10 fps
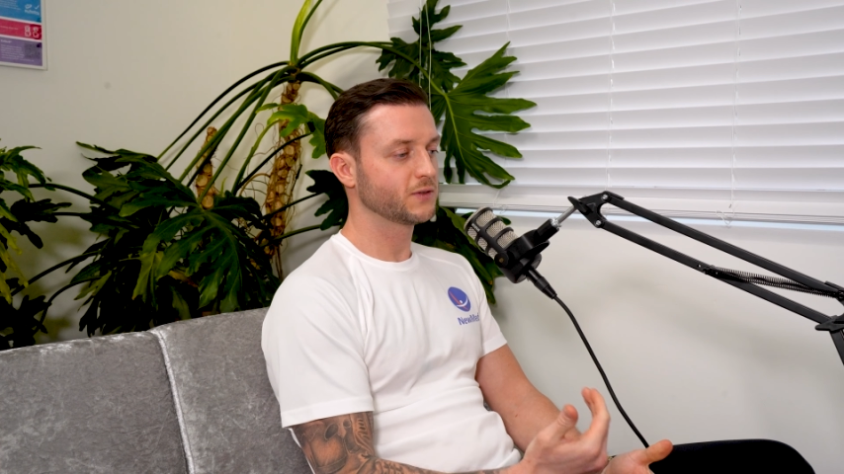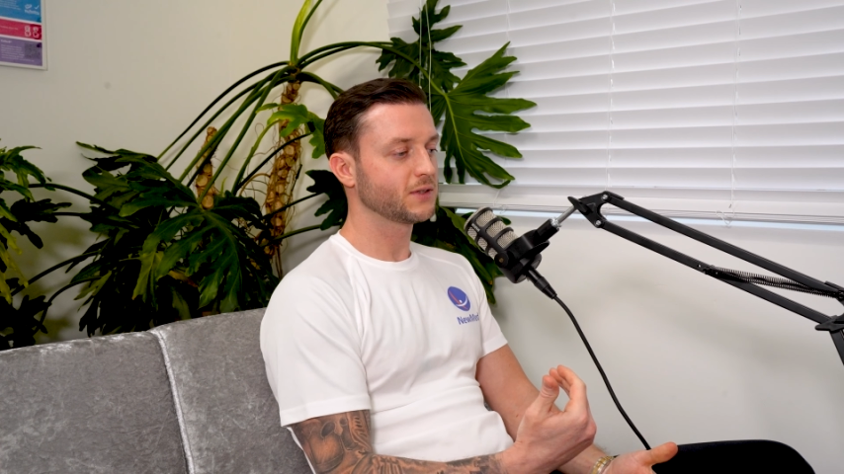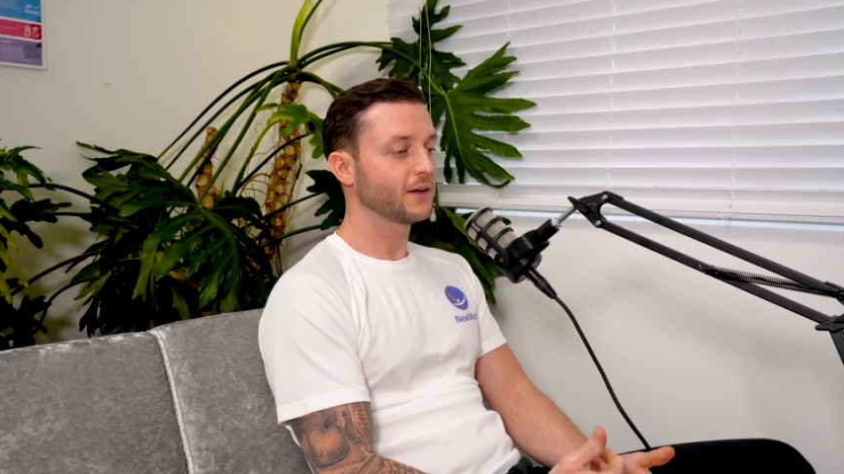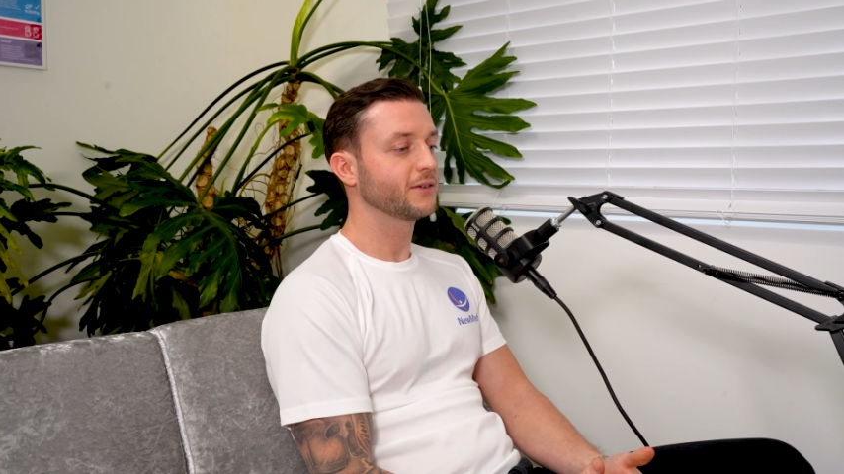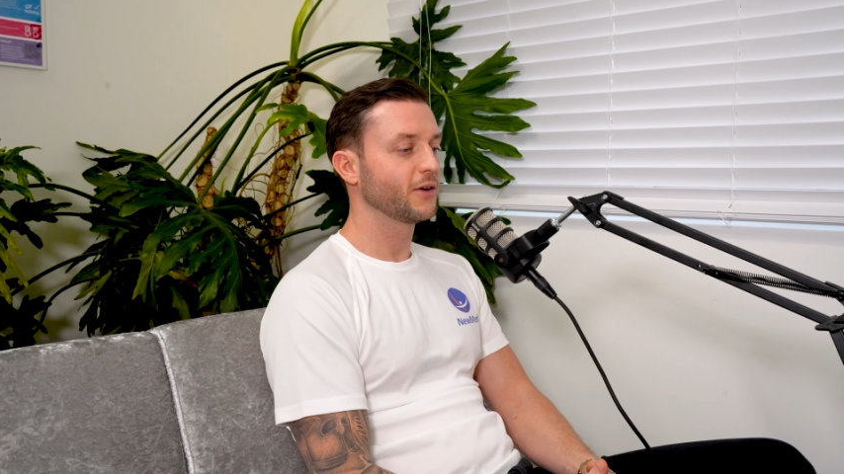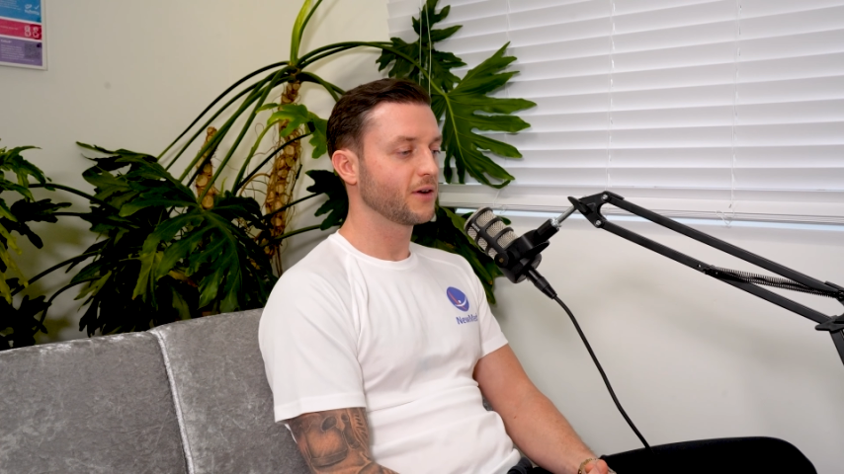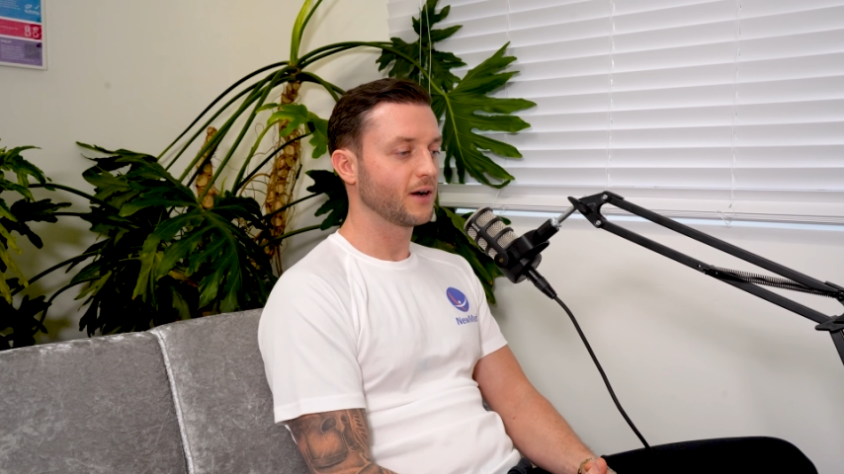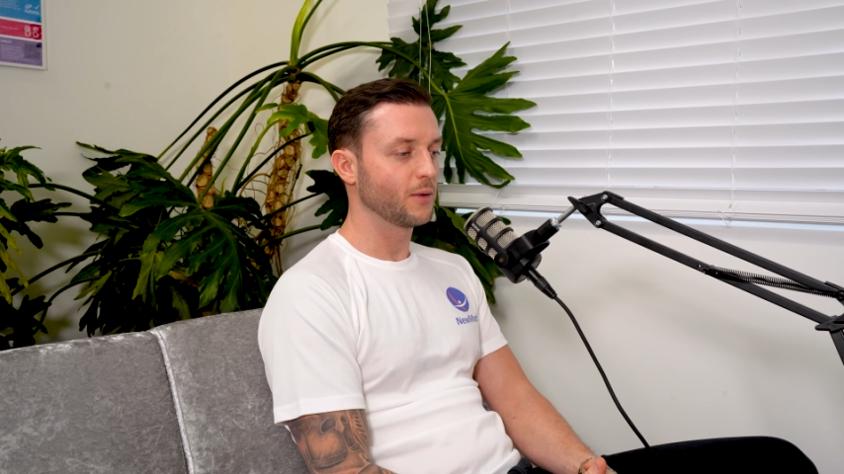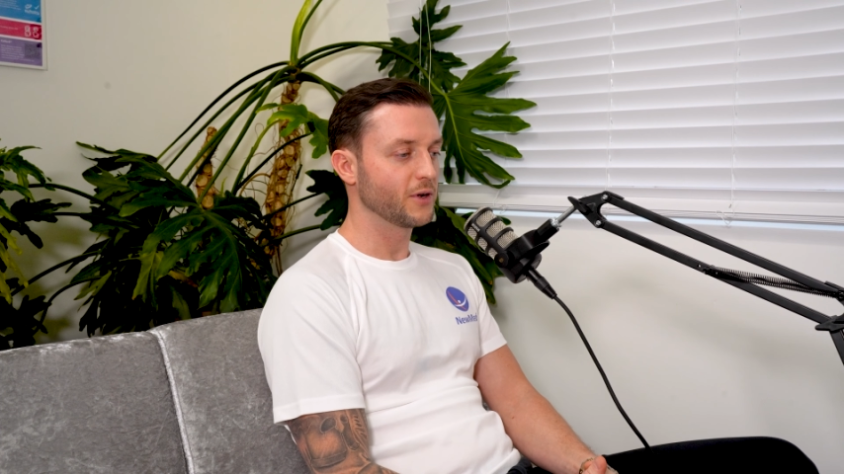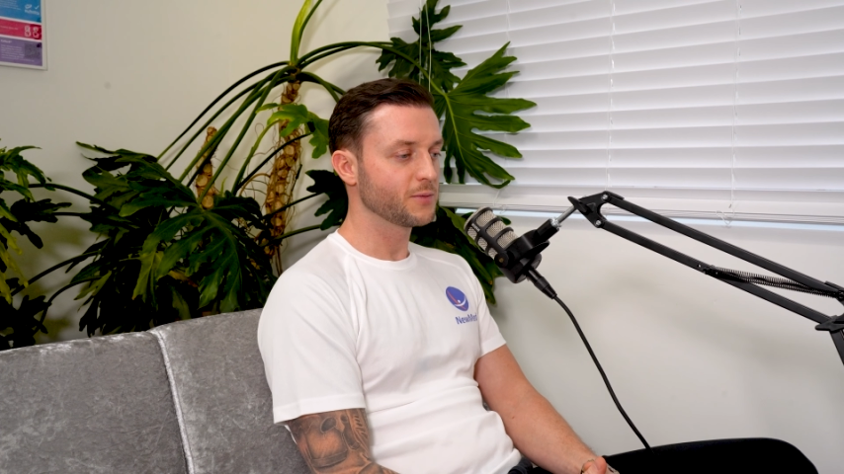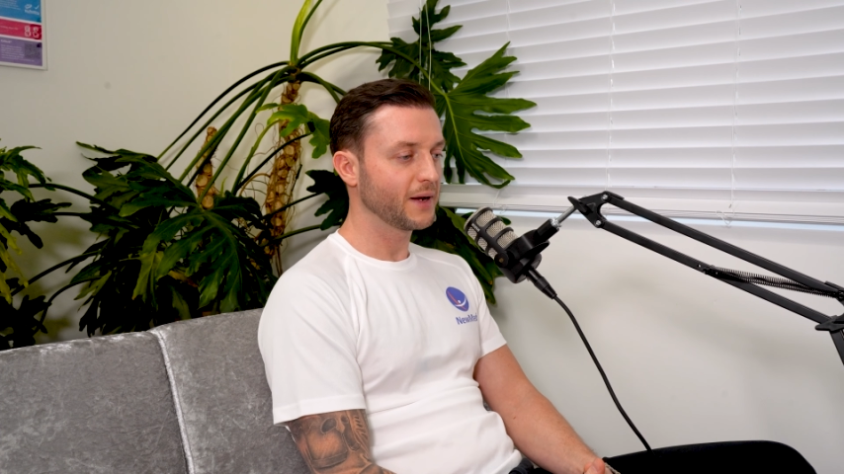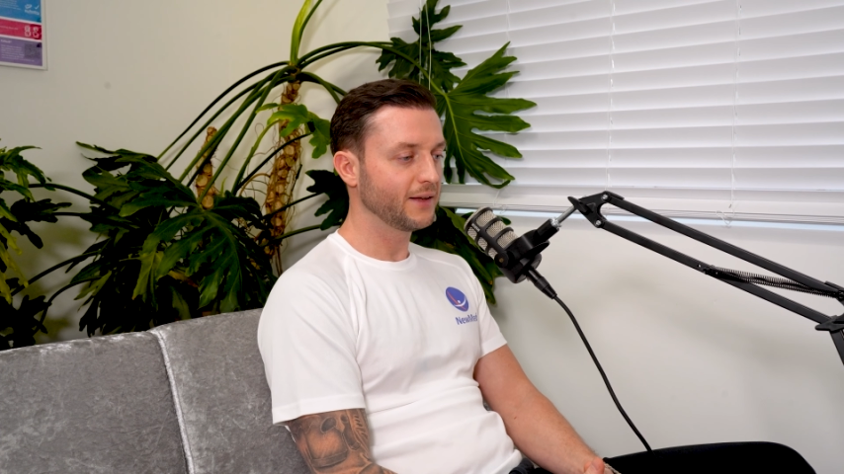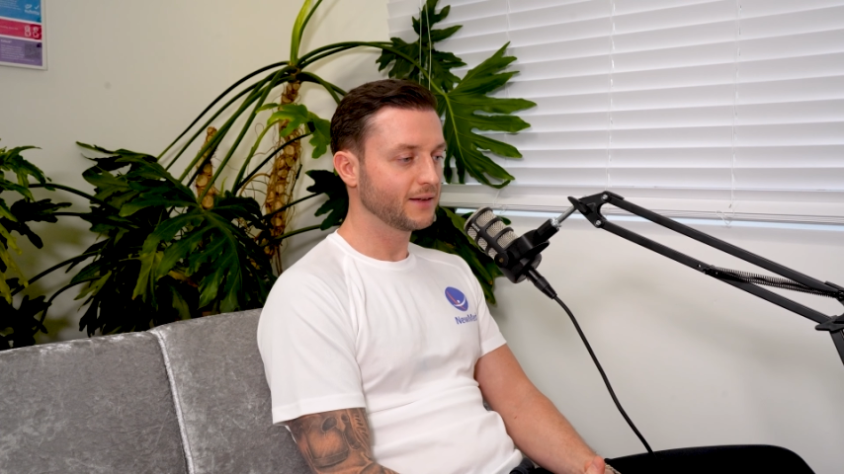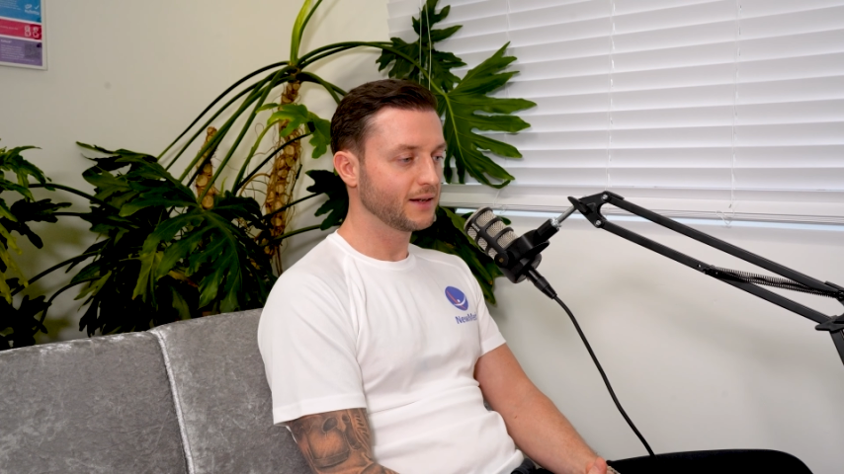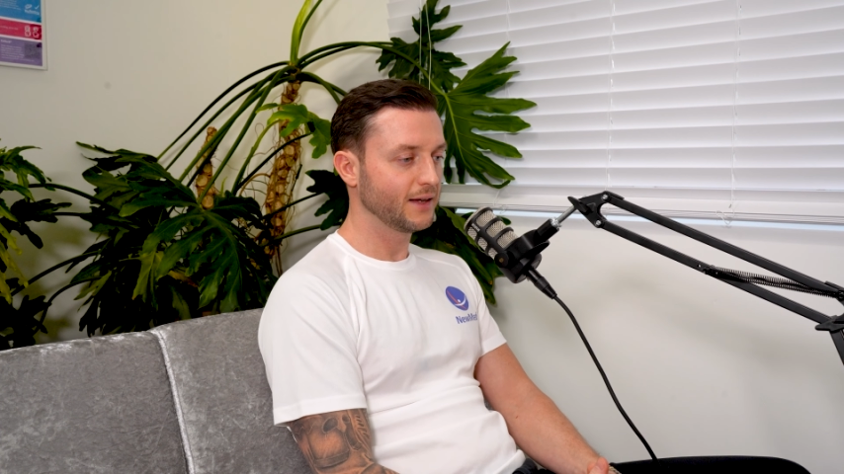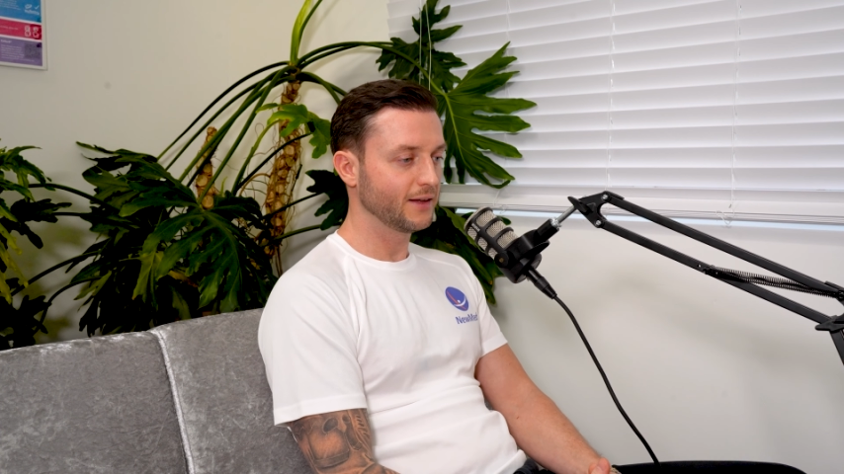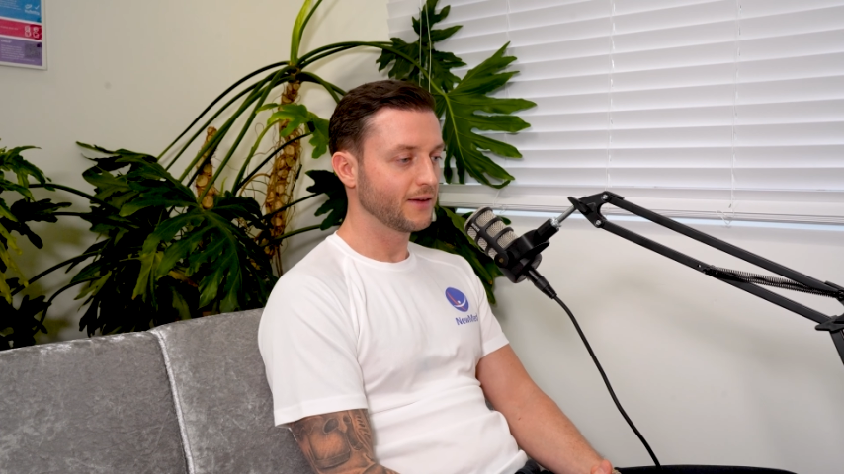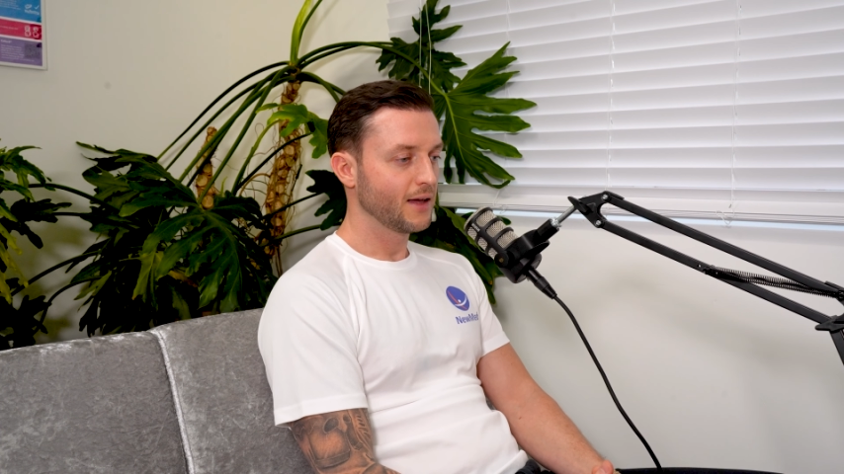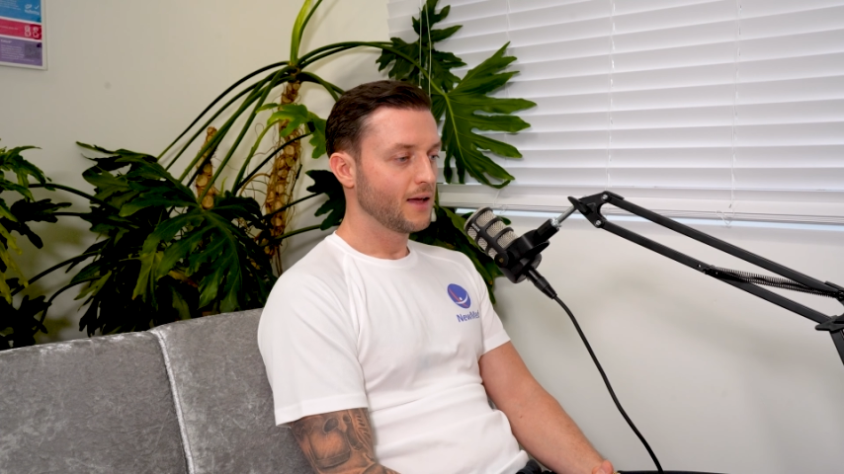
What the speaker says: cytokine, which basically is